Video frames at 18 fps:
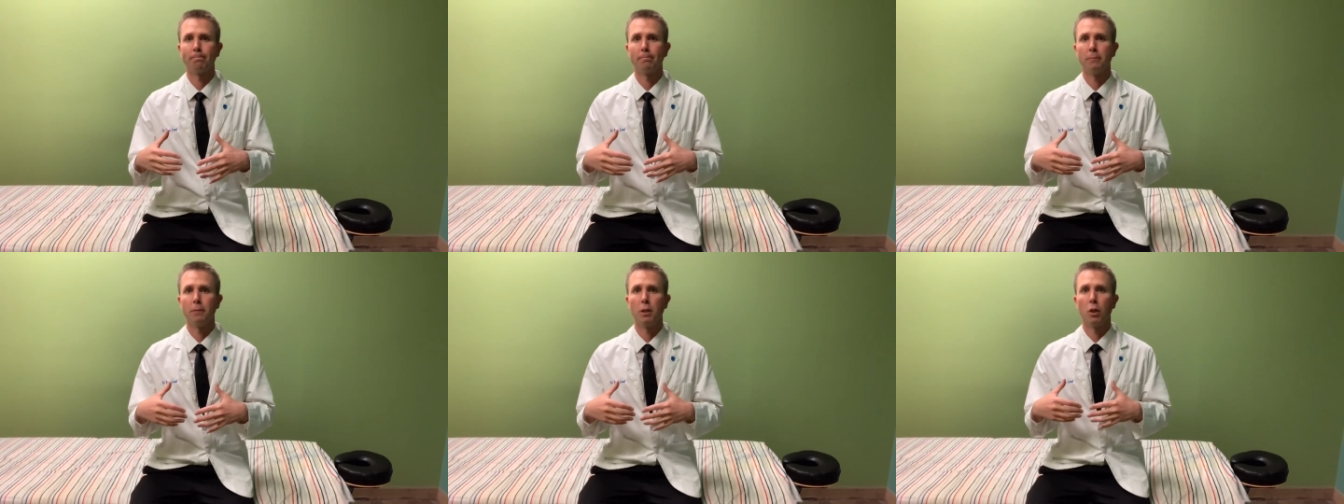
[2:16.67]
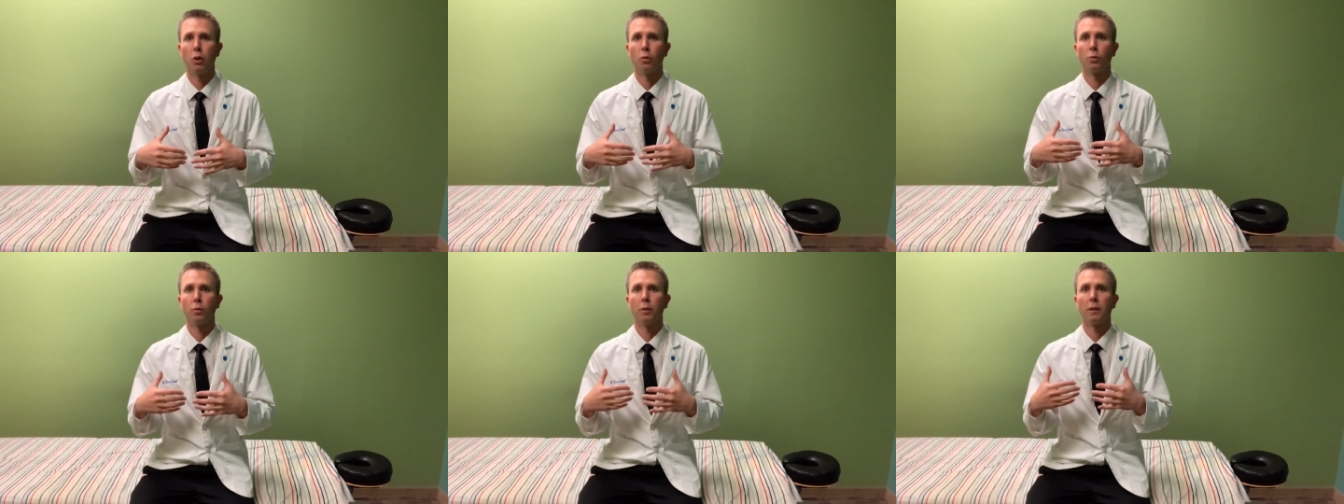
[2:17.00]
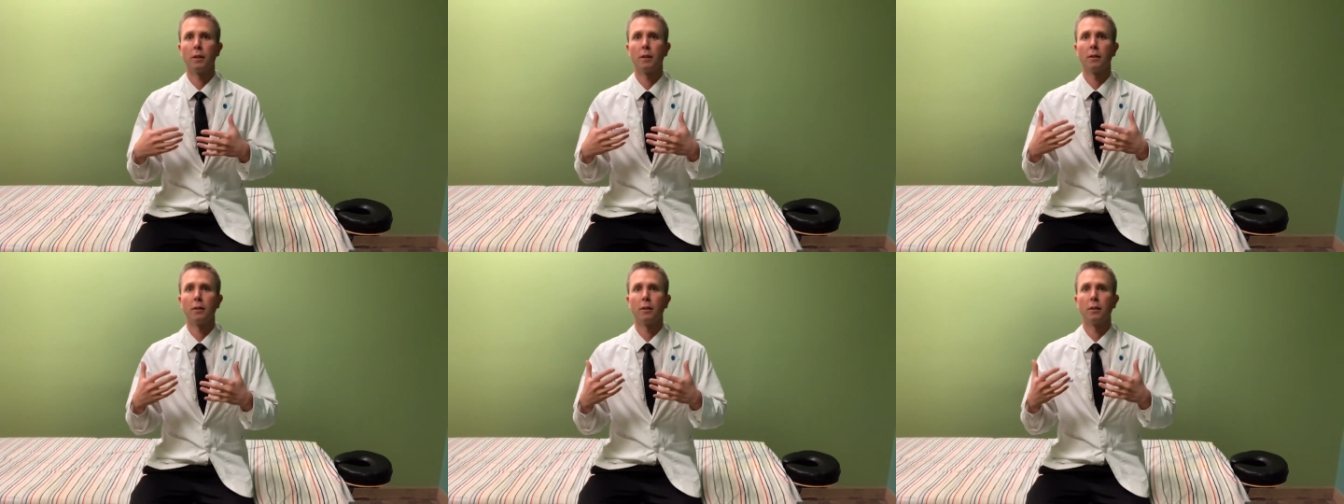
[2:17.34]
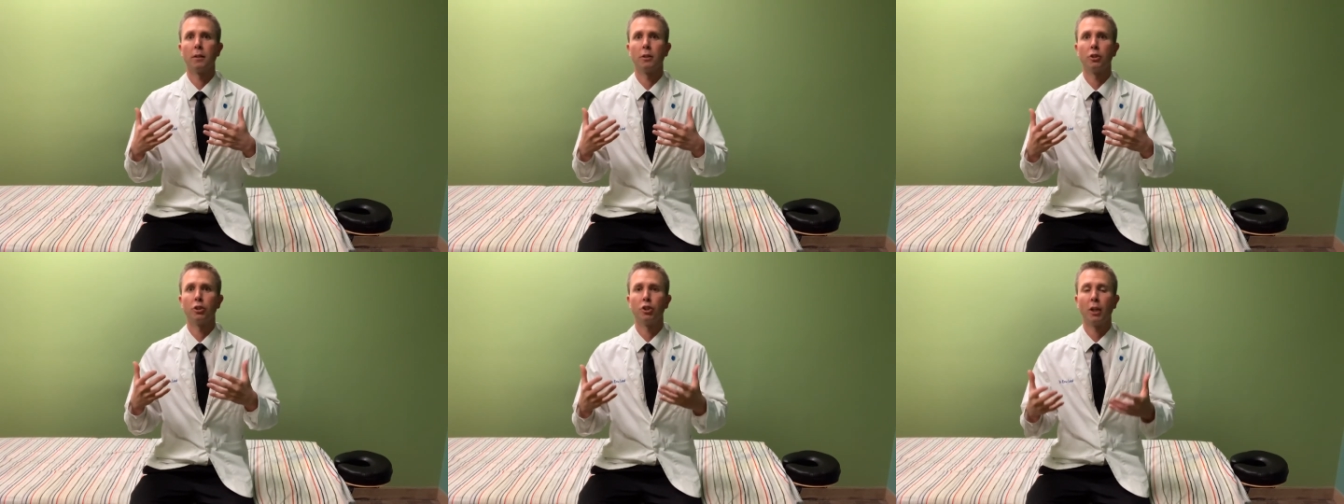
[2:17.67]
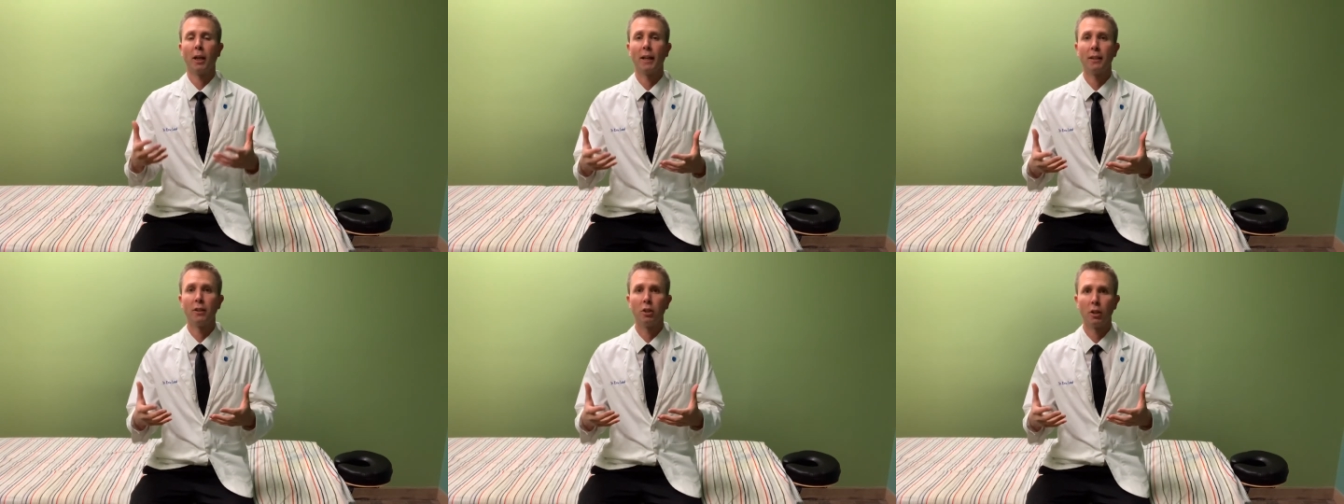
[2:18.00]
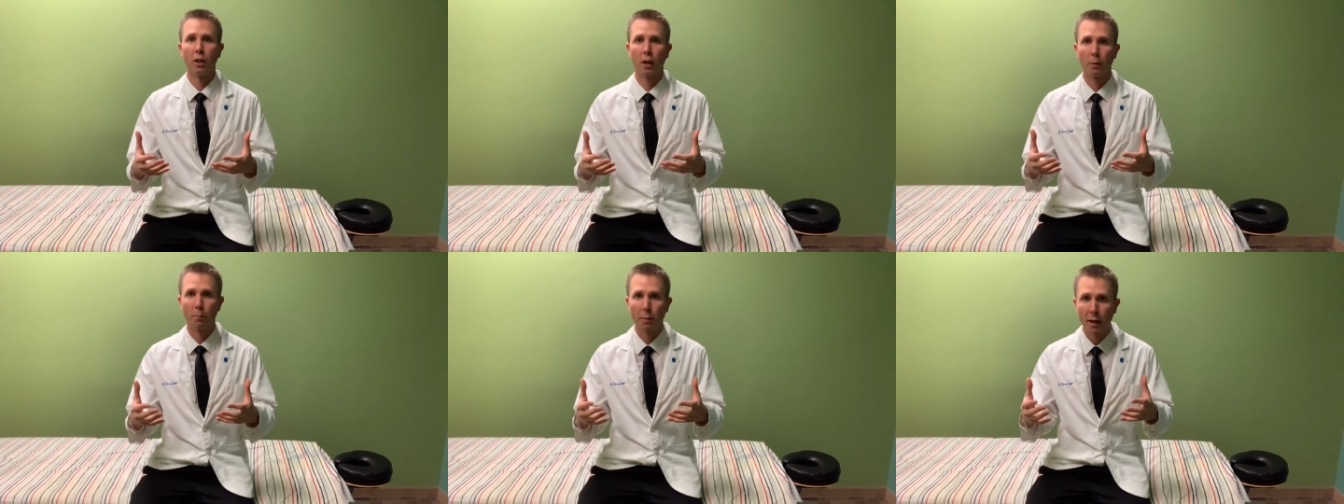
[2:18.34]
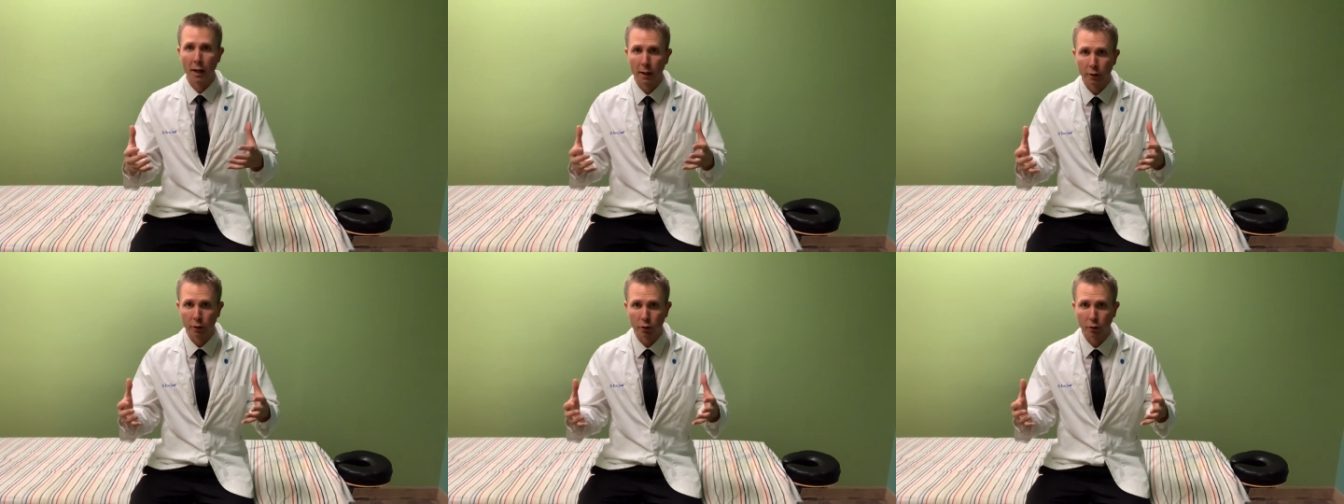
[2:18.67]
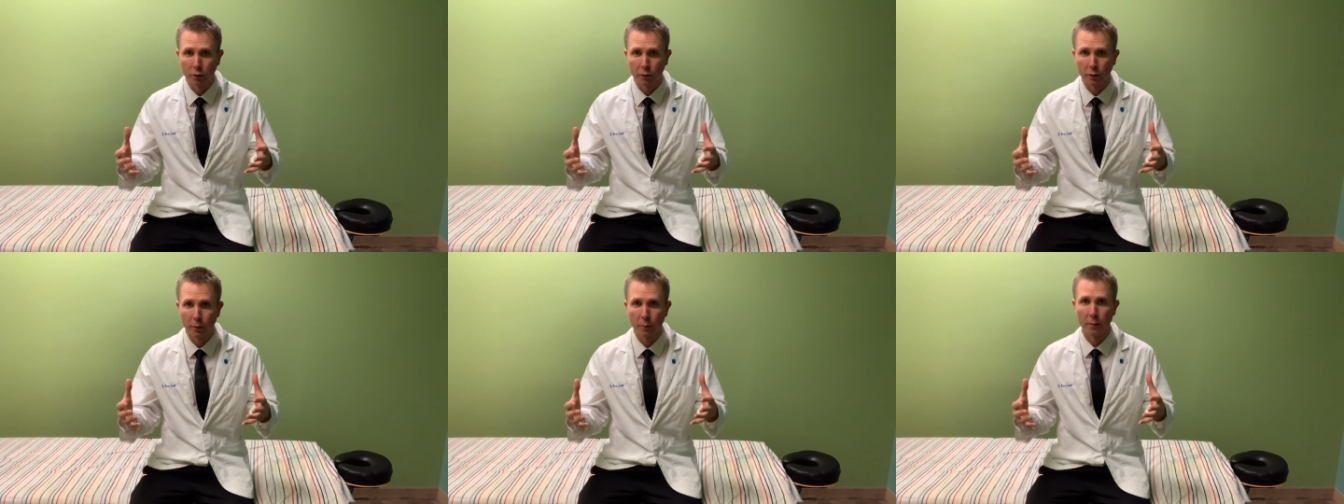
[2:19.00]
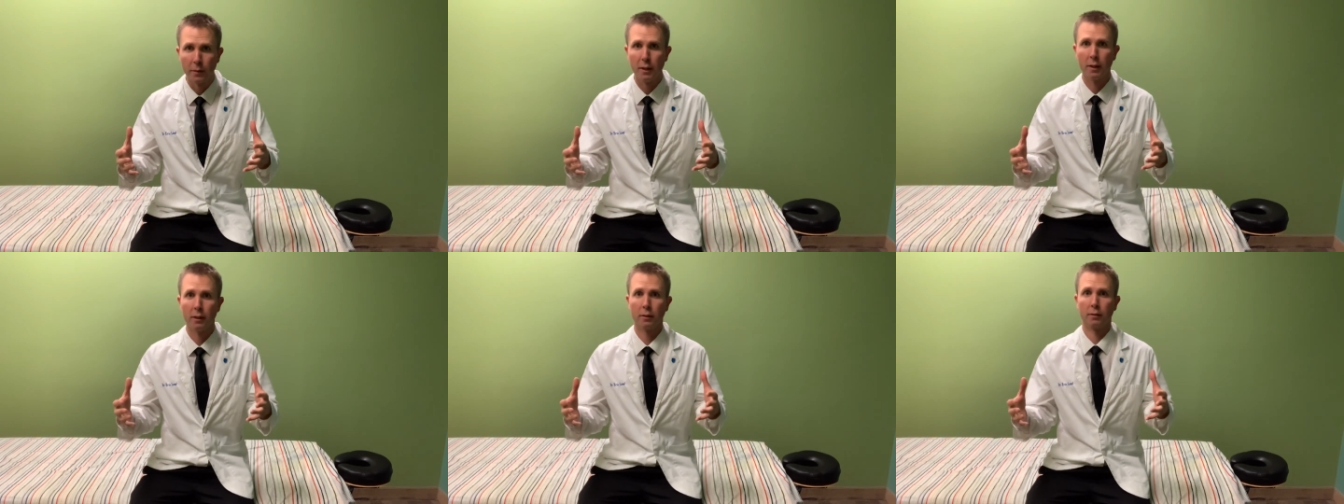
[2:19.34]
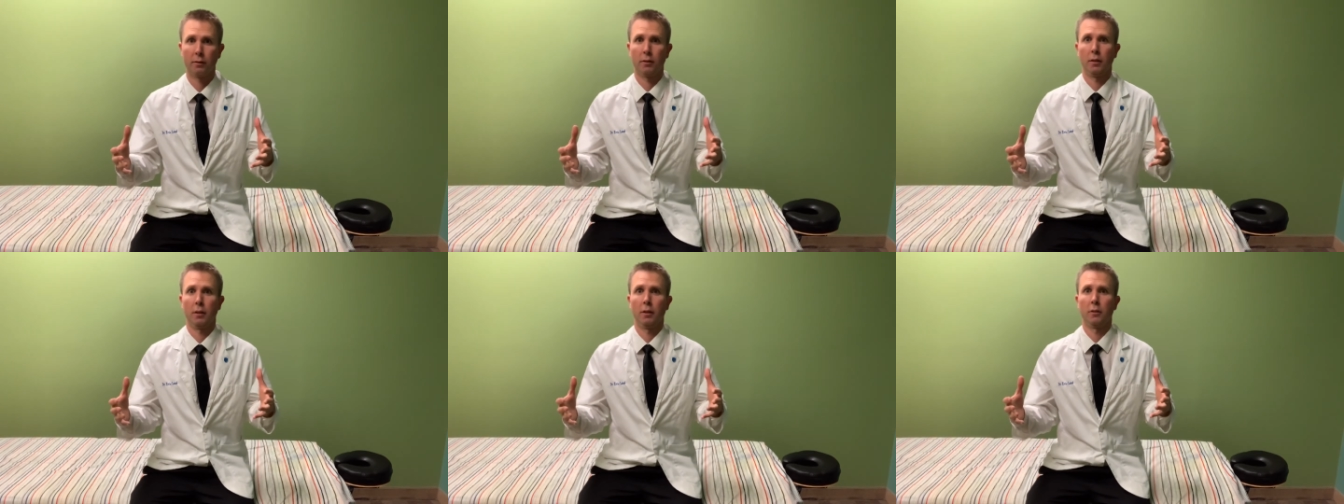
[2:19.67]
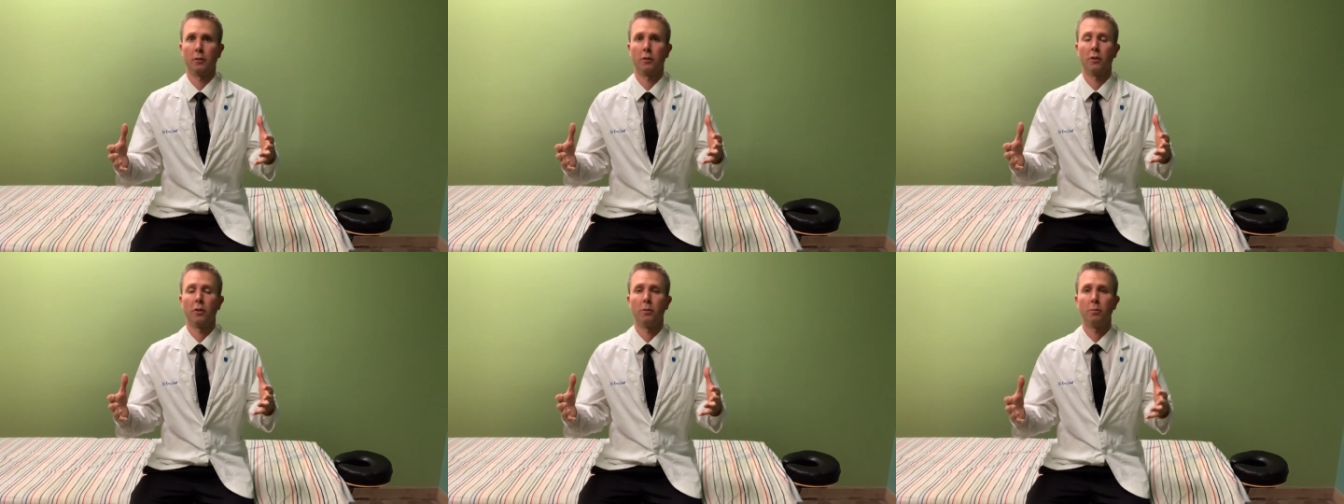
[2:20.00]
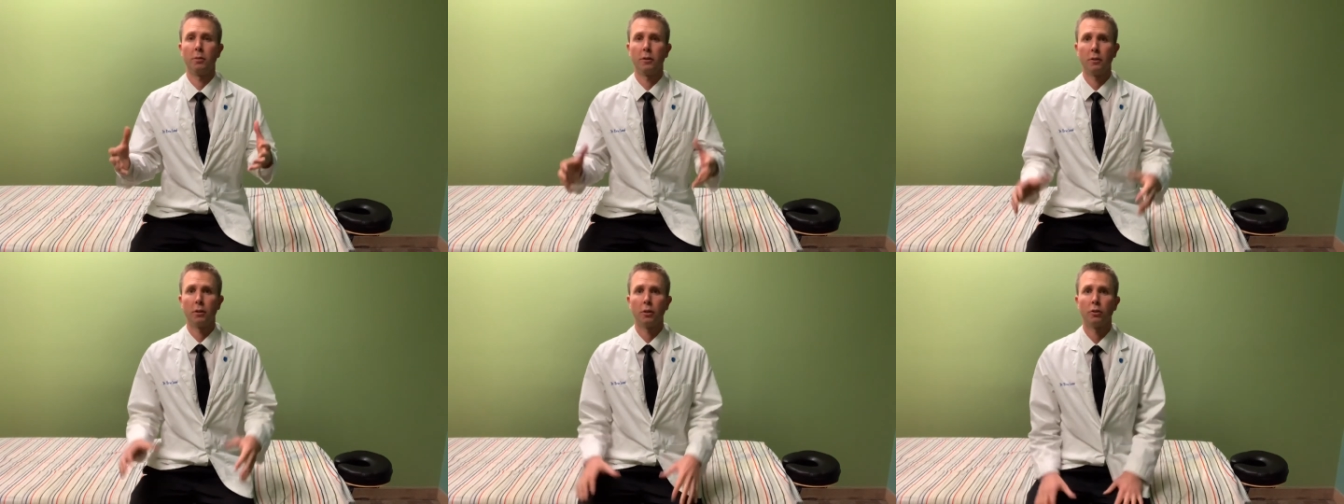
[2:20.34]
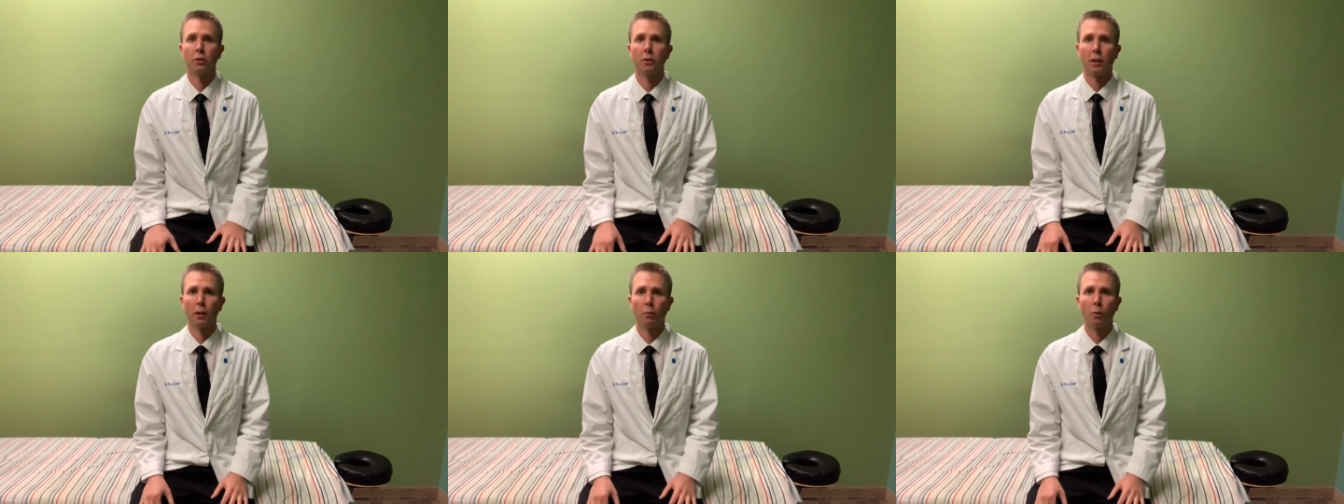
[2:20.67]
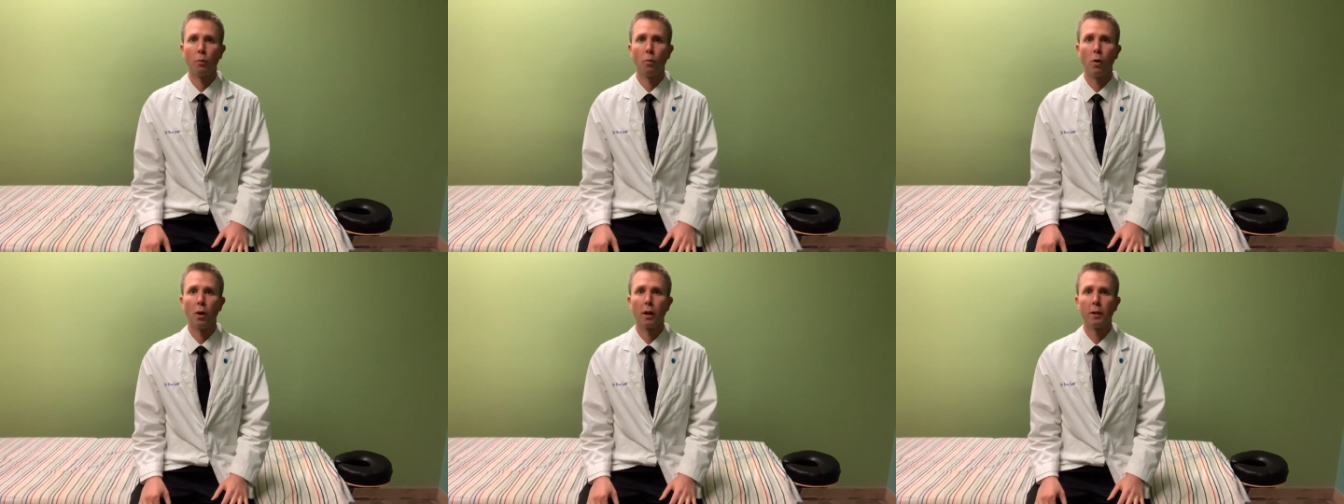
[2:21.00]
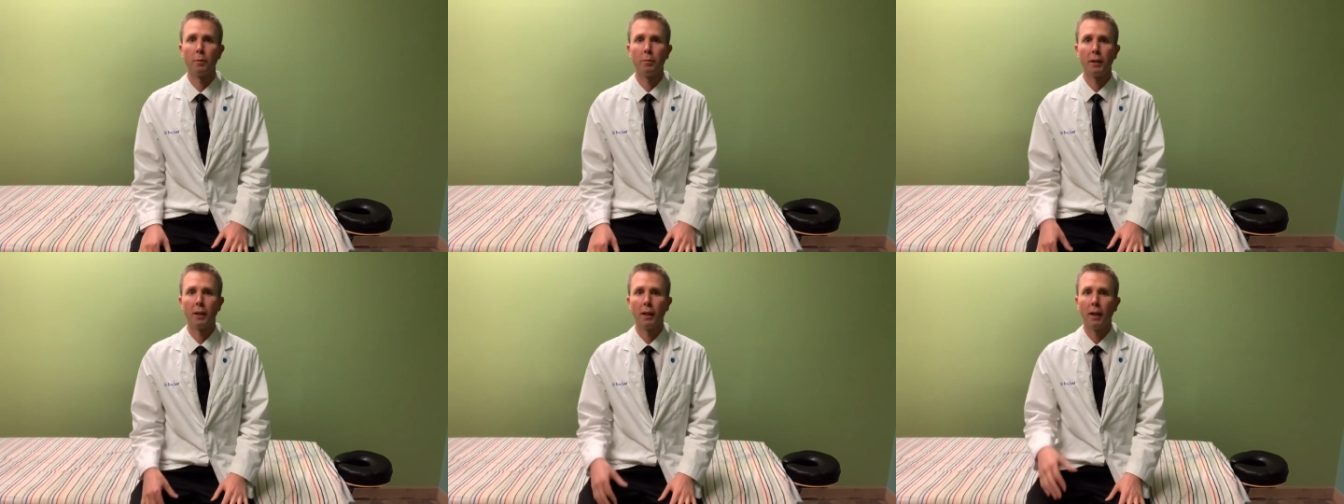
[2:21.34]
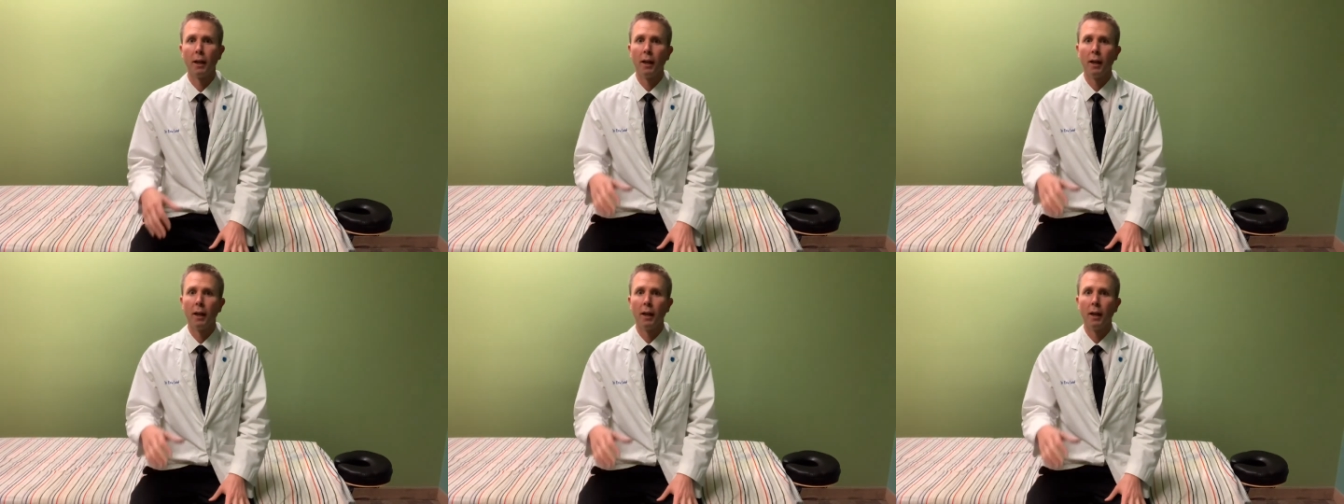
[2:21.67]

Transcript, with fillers: you know, changing our posture from this to the position that we want to be.